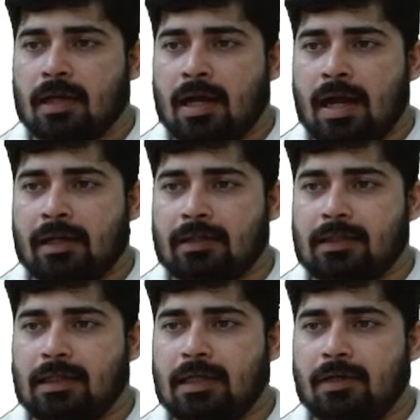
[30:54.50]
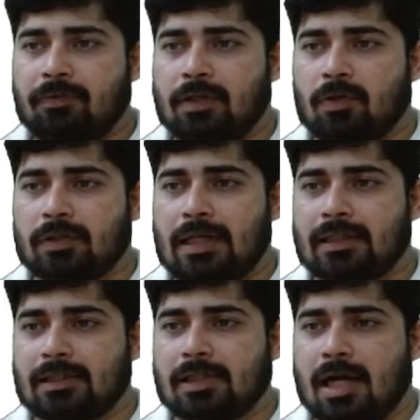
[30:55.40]
And E, we know
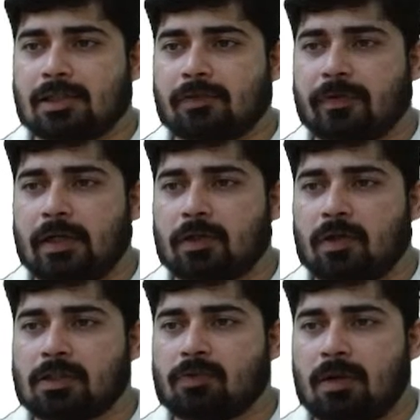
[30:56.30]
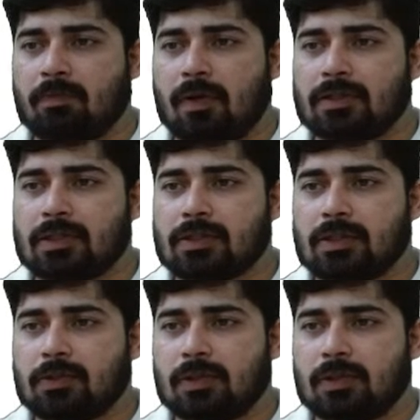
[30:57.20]
that the charge of electron is 1.6 into